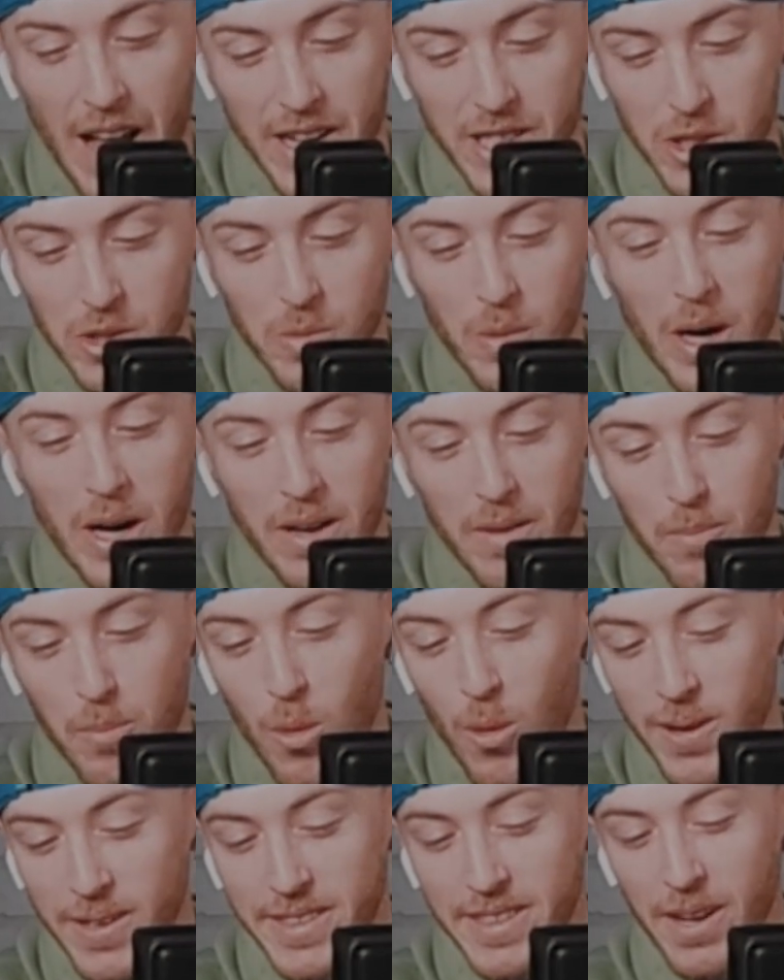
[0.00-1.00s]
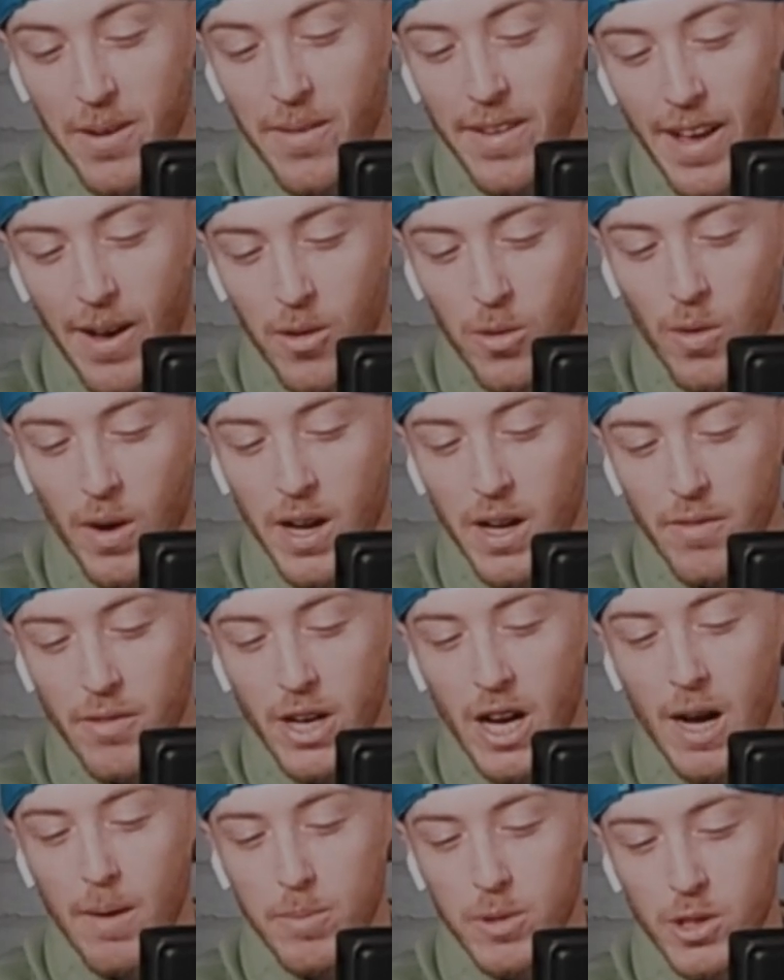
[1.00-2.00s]
just want to point out how great of
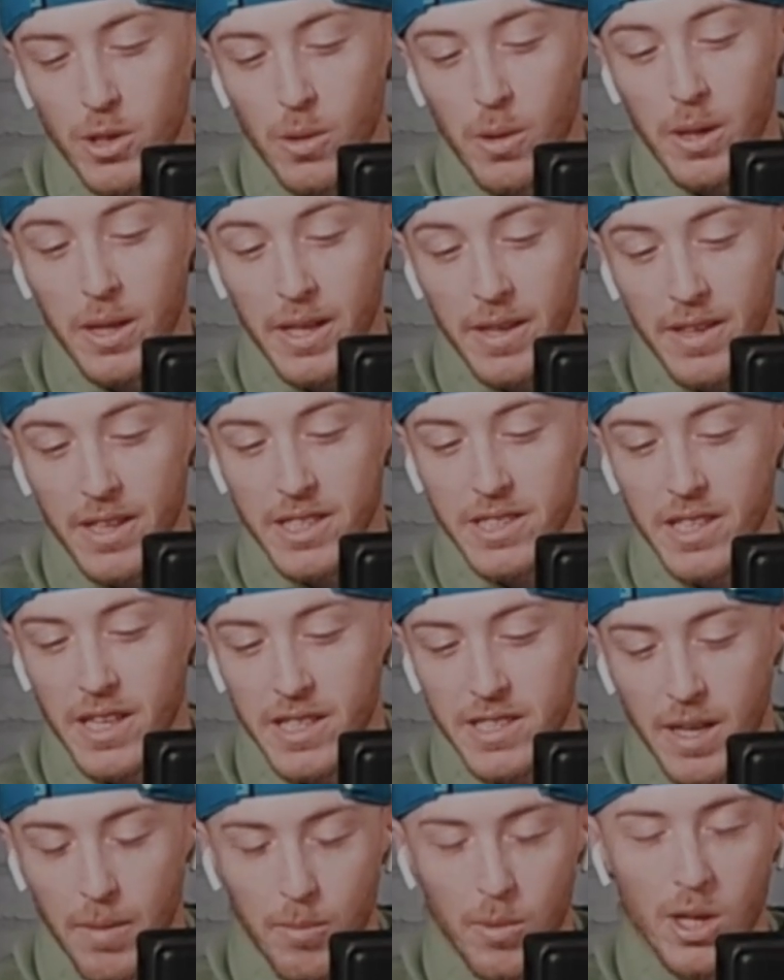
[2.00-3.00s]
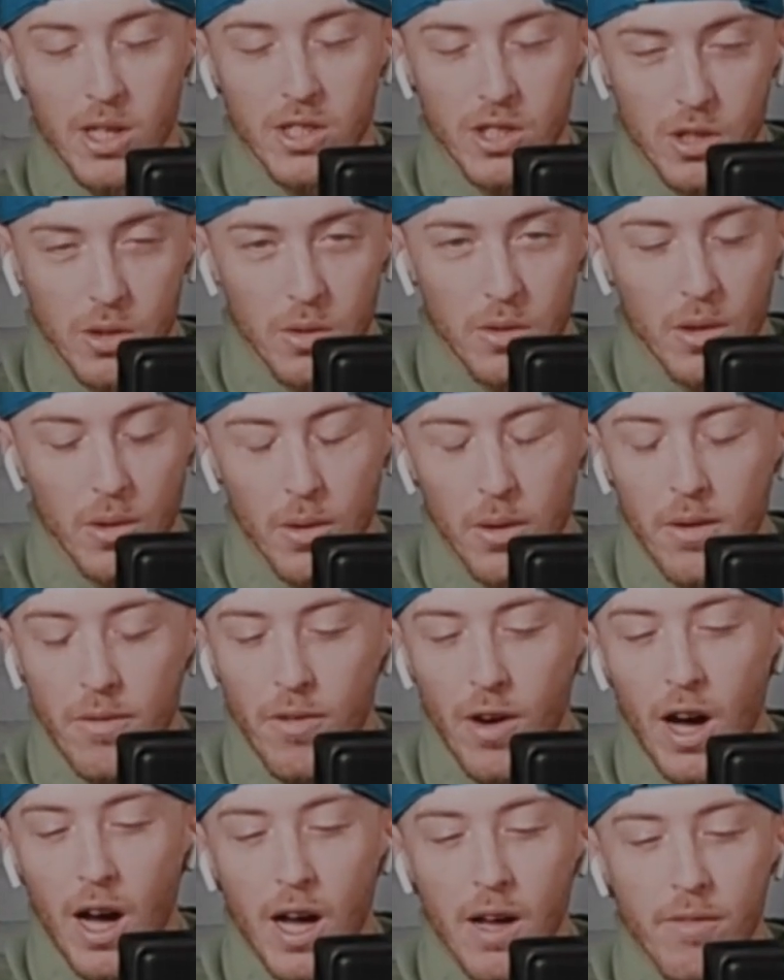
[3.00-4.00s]
an opportunity this is at plus
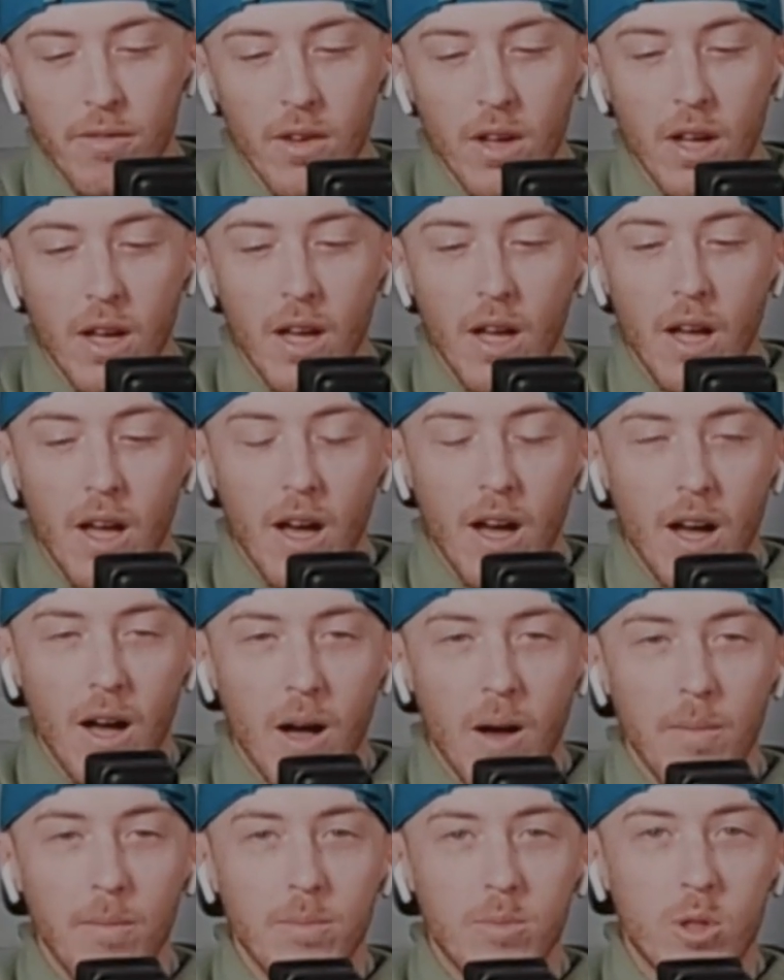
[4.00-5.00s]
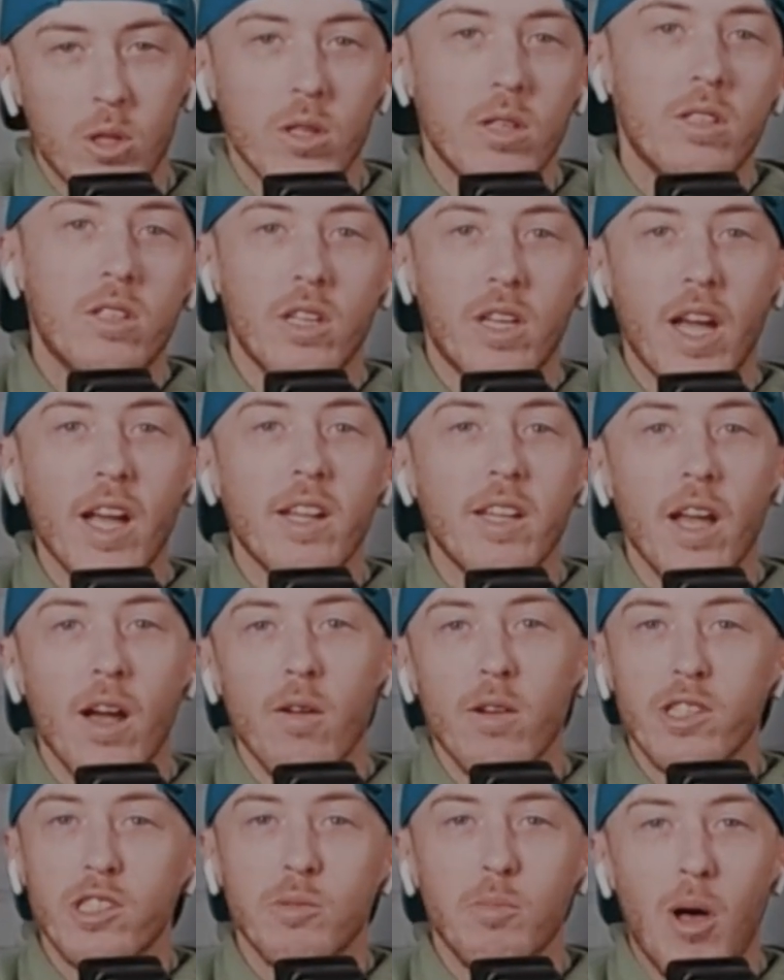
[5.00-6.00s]
235 to get
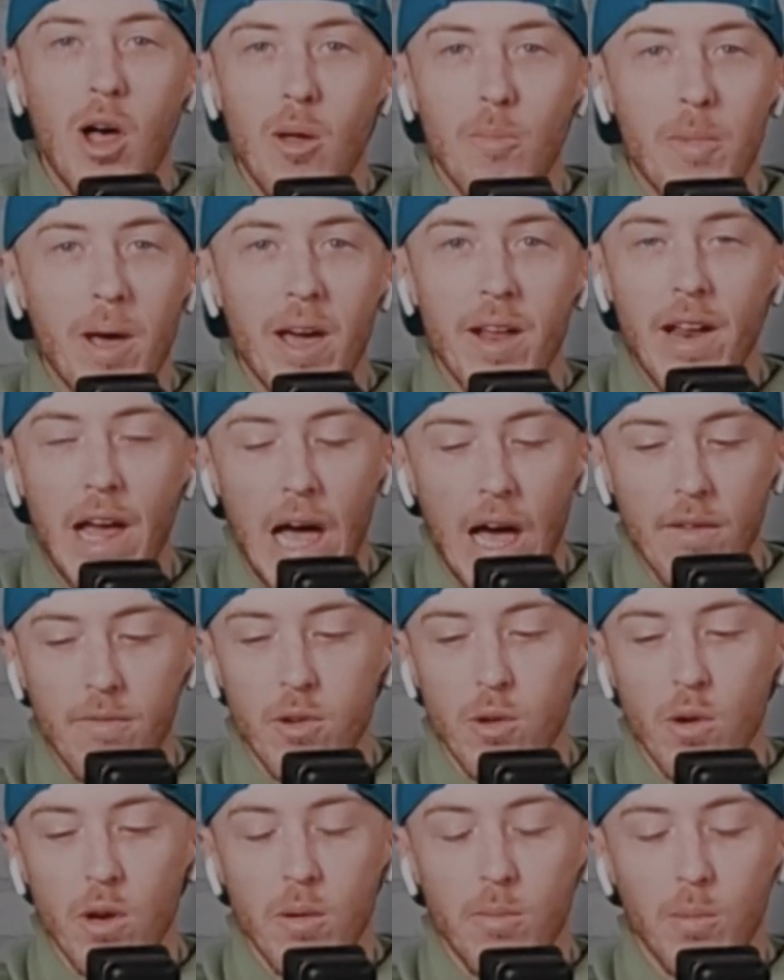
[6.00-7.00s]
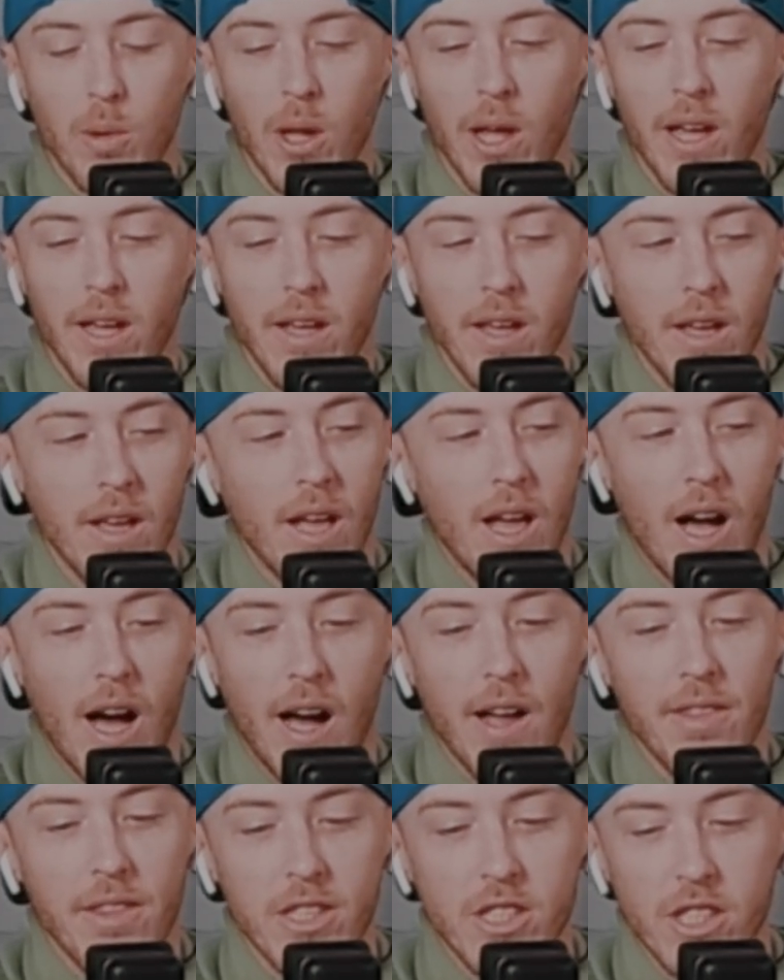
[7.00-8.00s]
down a small bet, half unit play
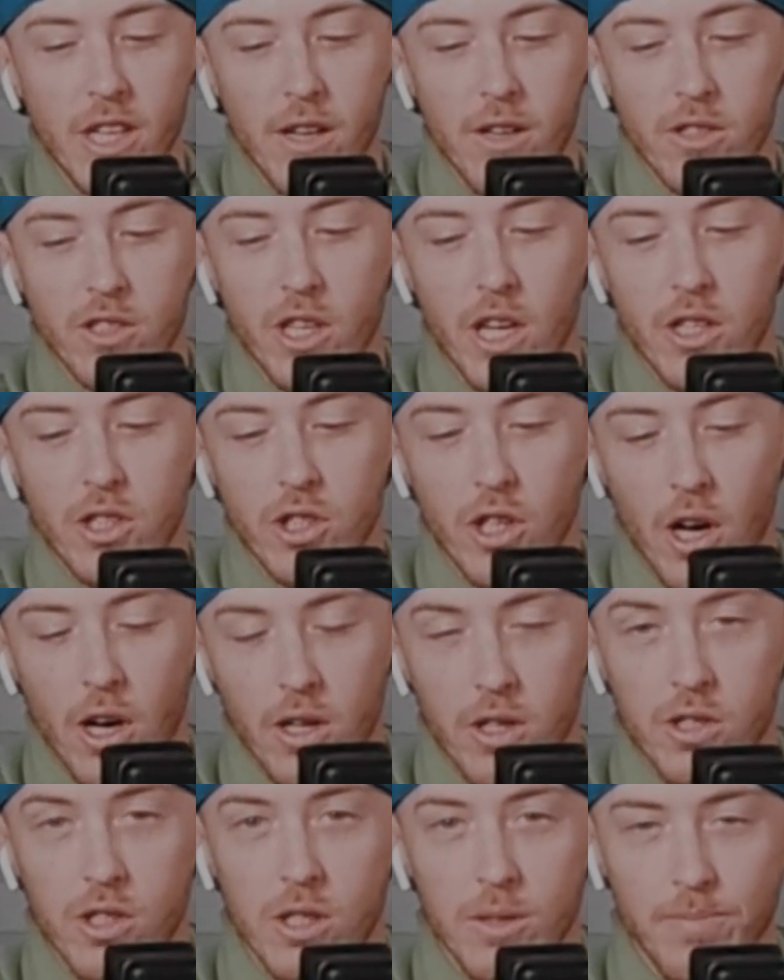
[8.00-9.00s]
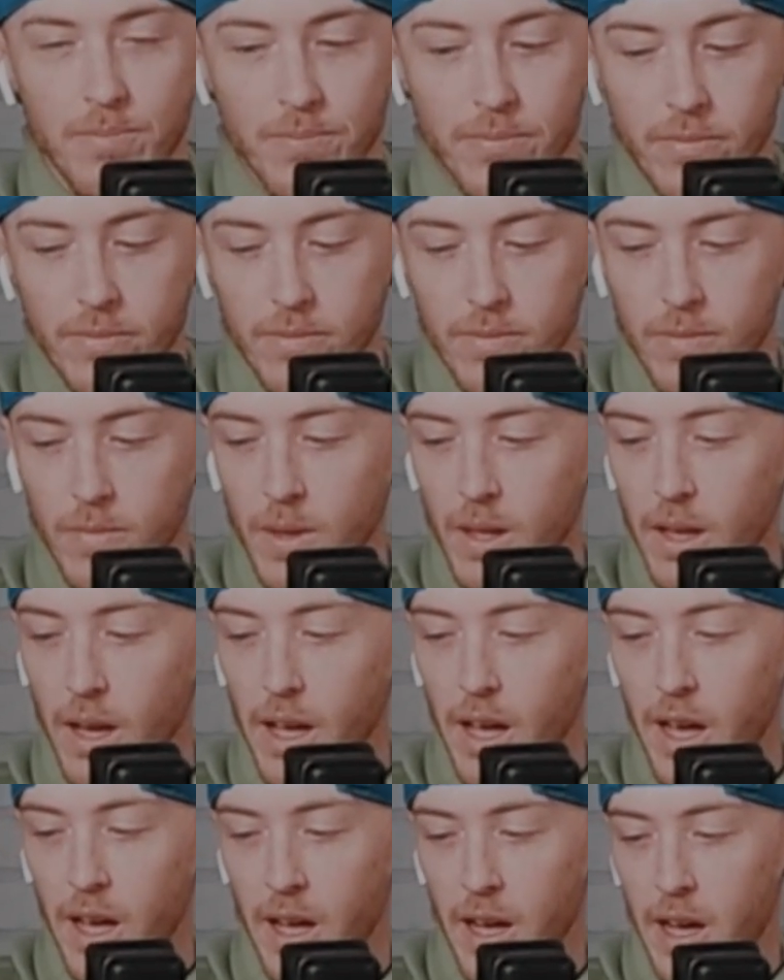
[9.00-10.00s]
on the San Jose Sharks
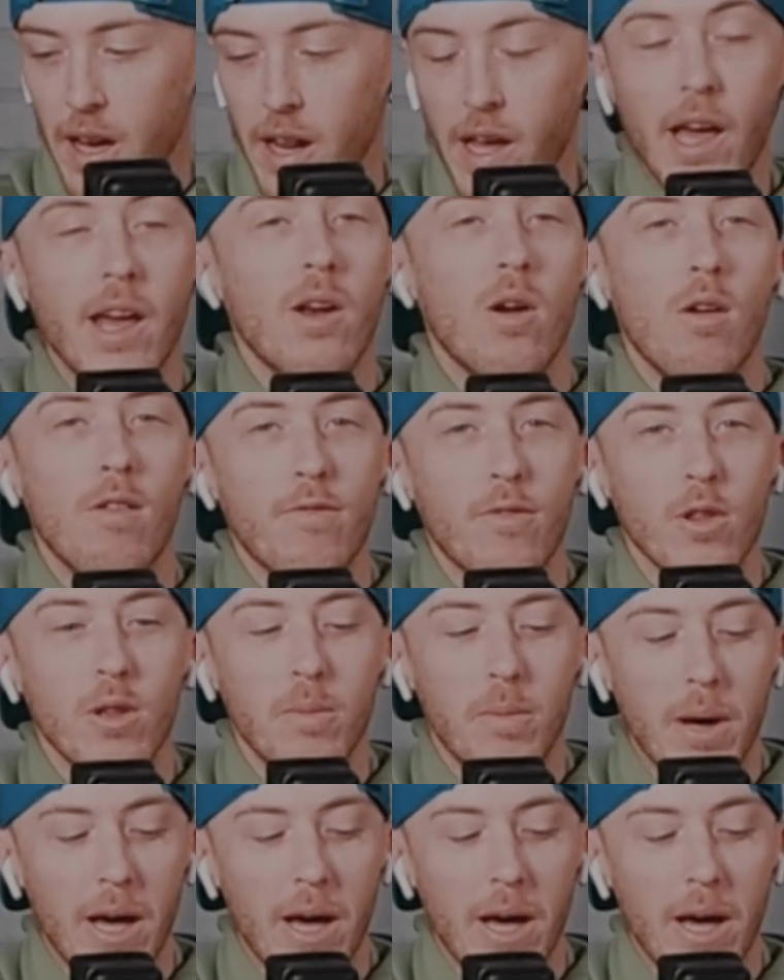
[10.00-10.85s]
and hope for the